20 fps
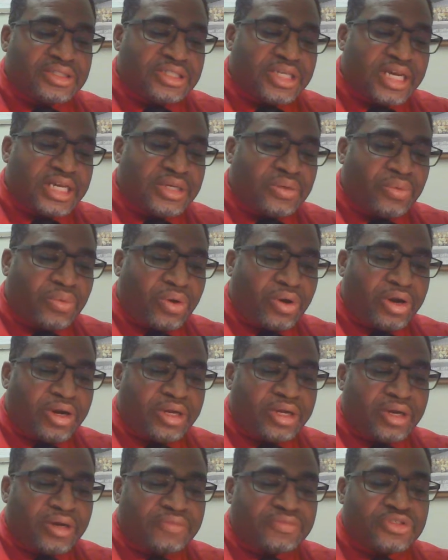
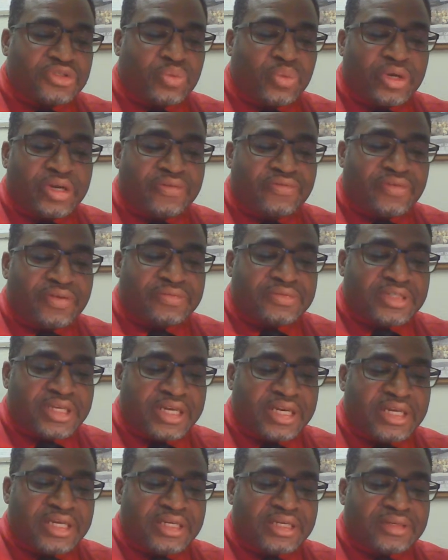January of
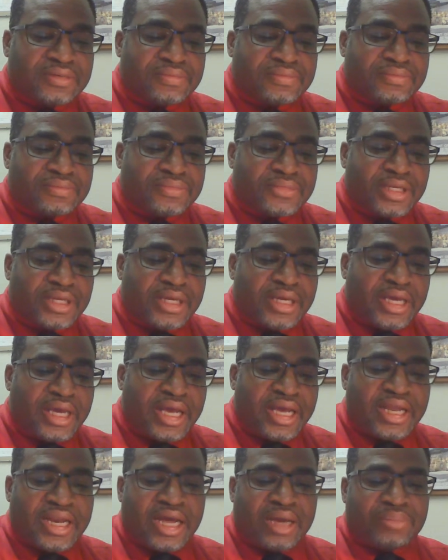2015,
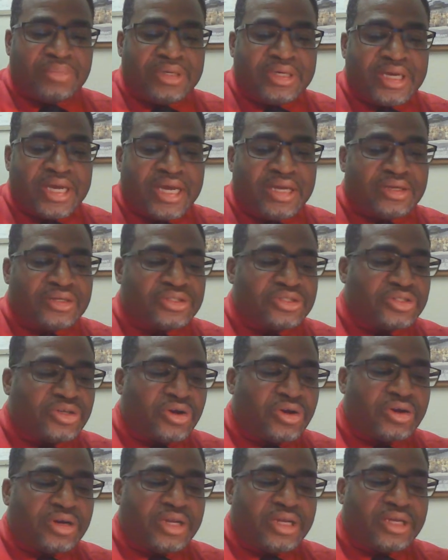and I began a
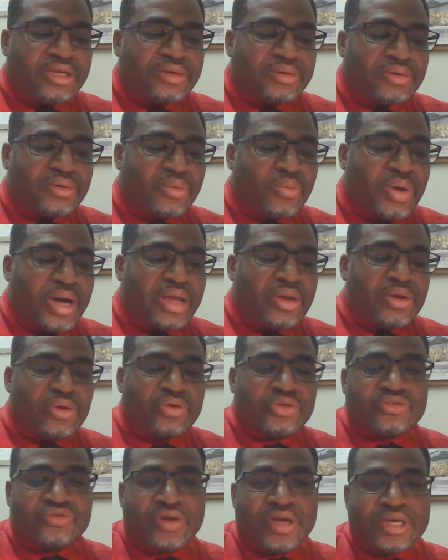journey while on
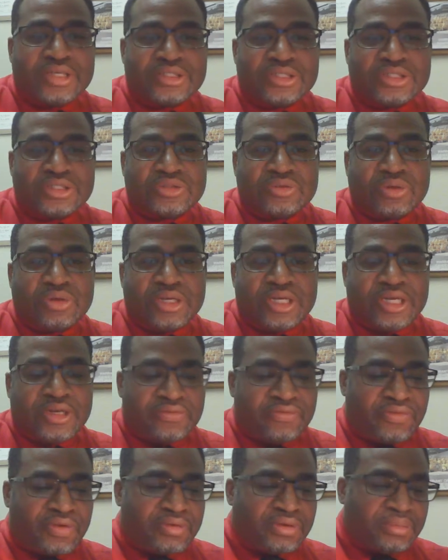transitional leave
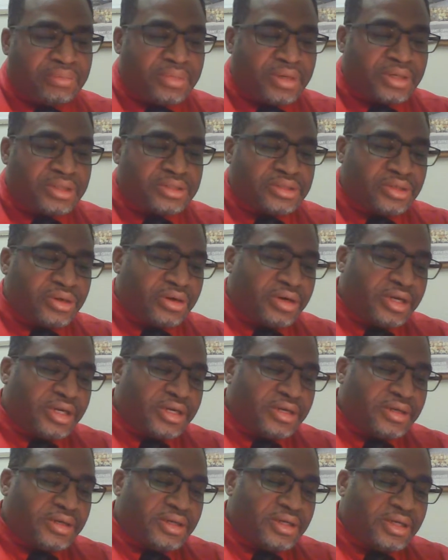from the military.
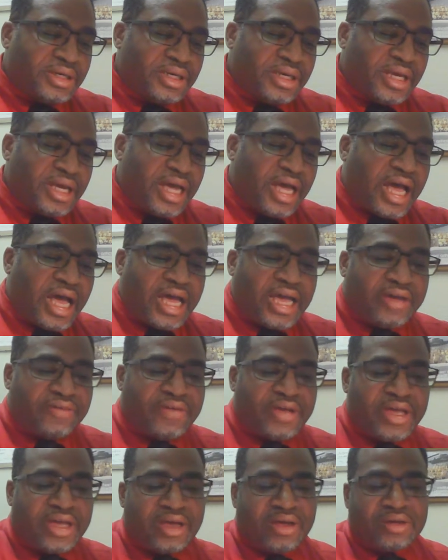I have
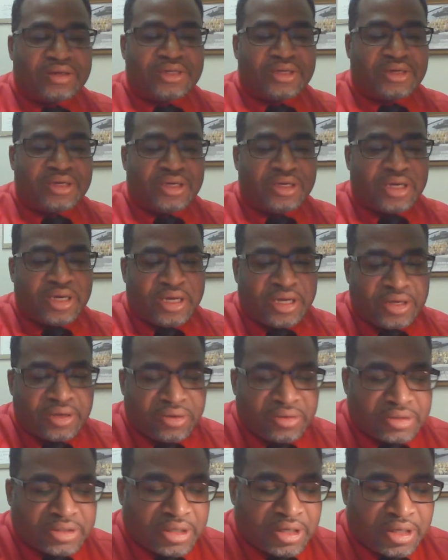
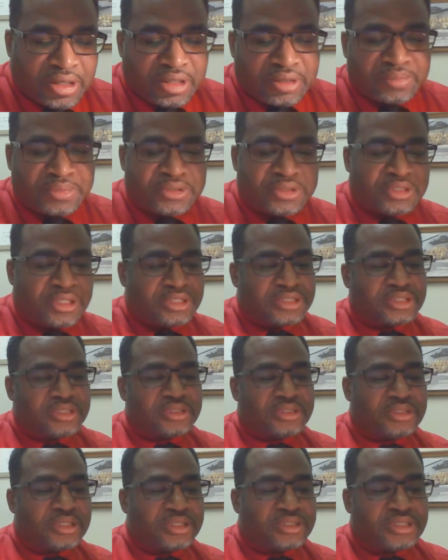held other
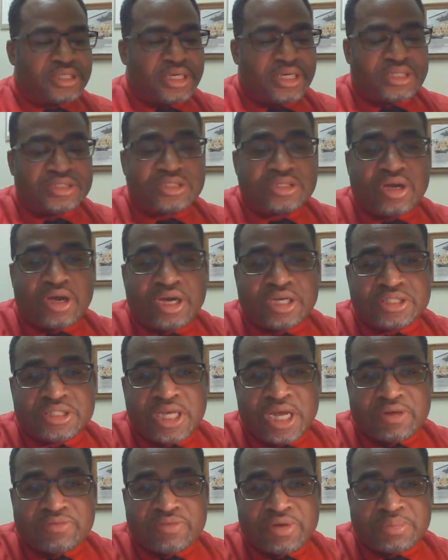positions such as
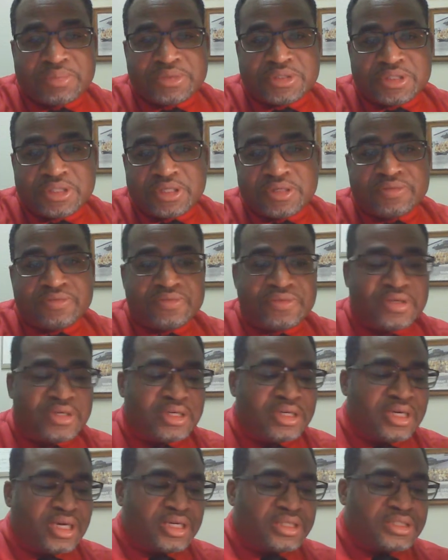contact representative,
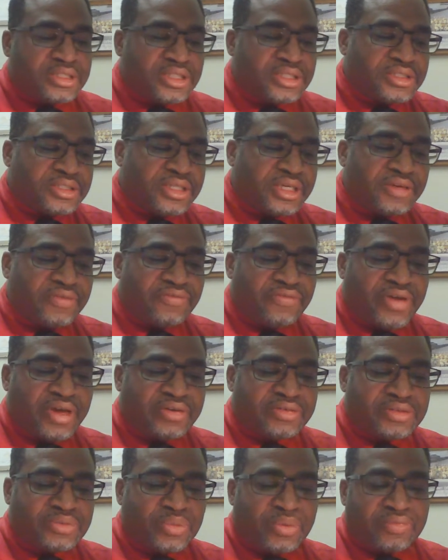assisting
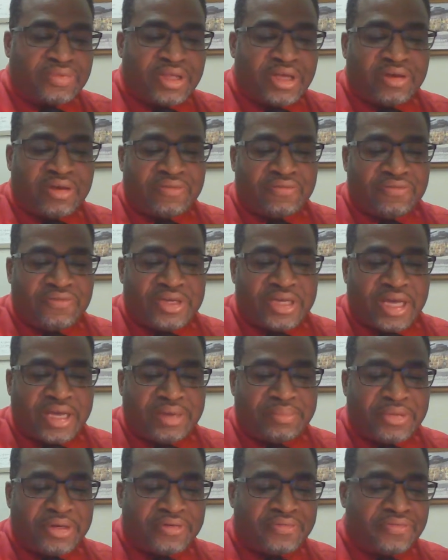veterans with their VA
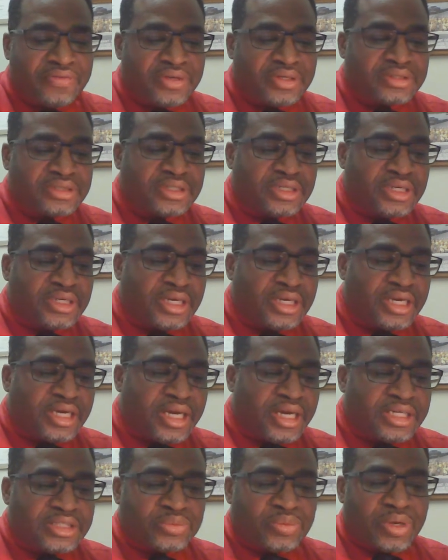benefits,
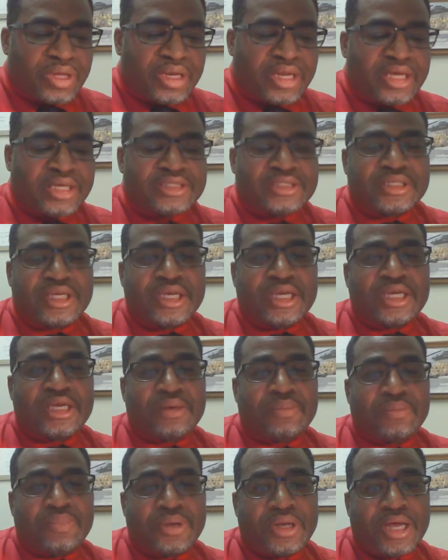as well as a
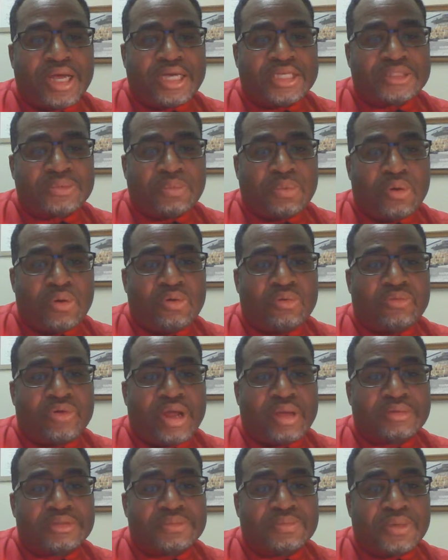compliance
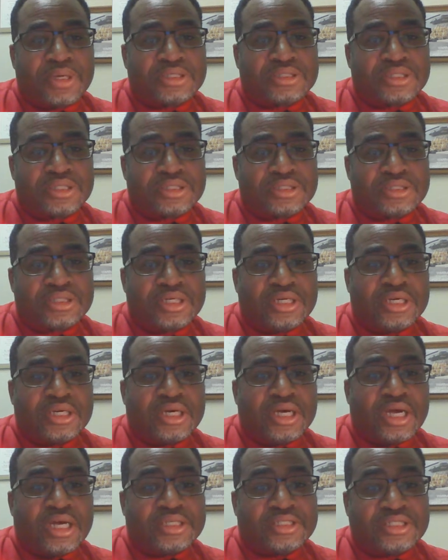program specialist,
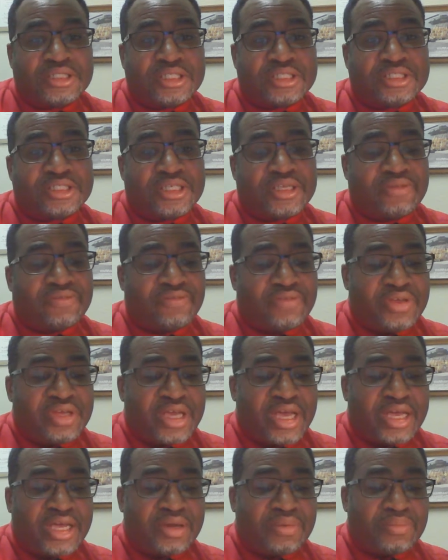assisting
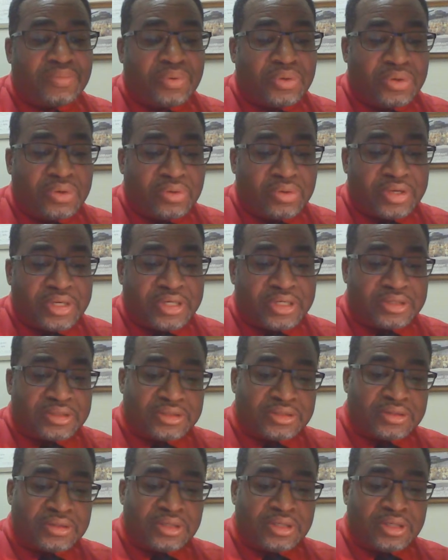VA employees
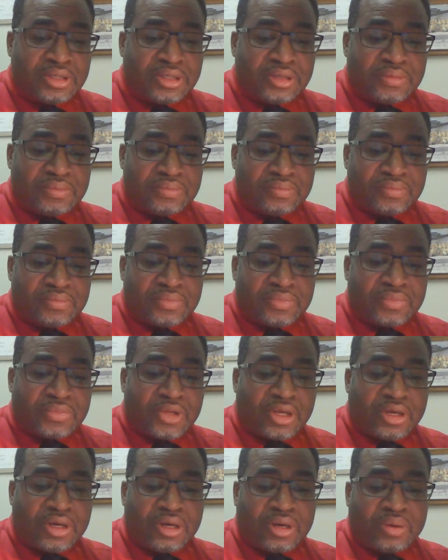
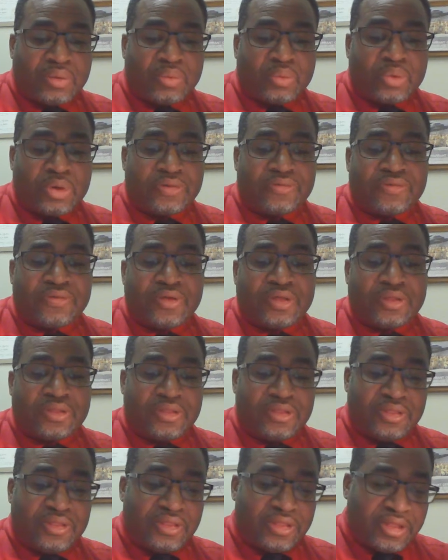with
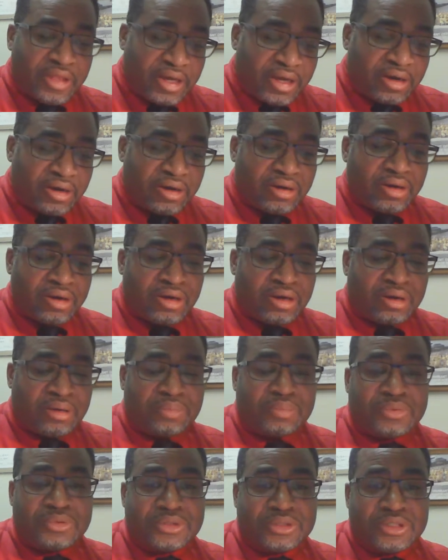their
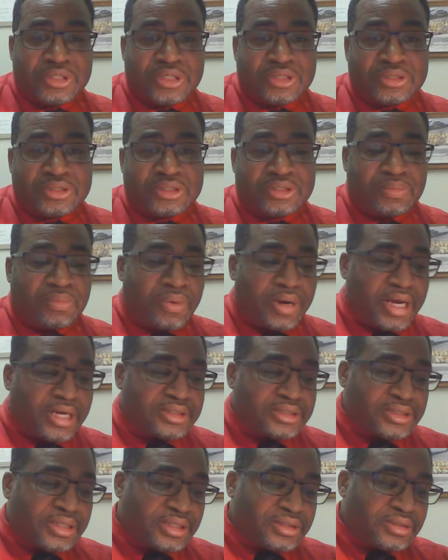procedures,
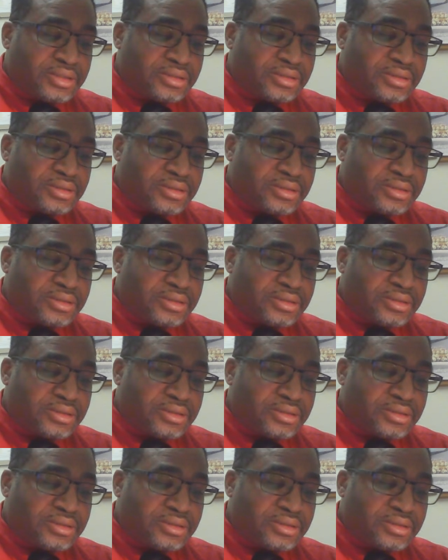processes,